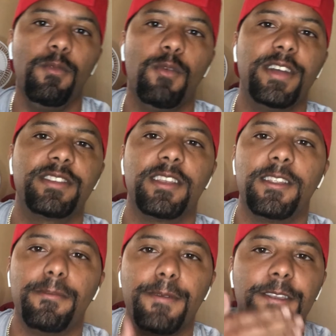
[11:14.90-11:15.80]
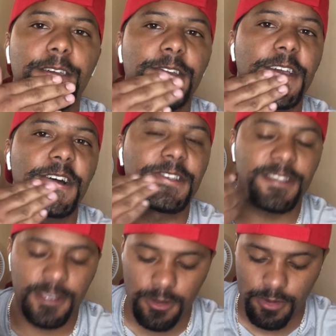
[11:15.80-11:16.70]
Wasted a little bit there, y'all.
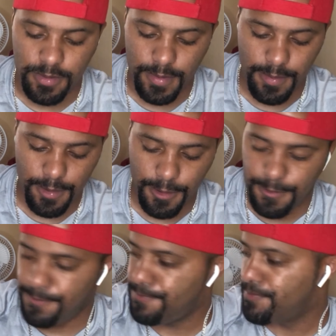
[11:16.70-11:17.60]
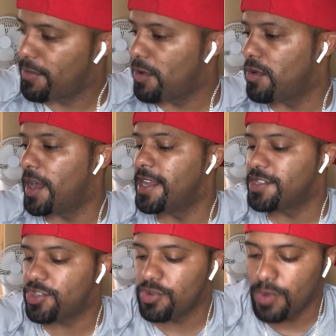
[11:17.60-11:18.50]
Excuse me, bro.
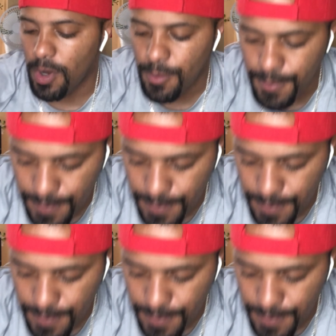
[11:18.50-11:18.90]
H2O.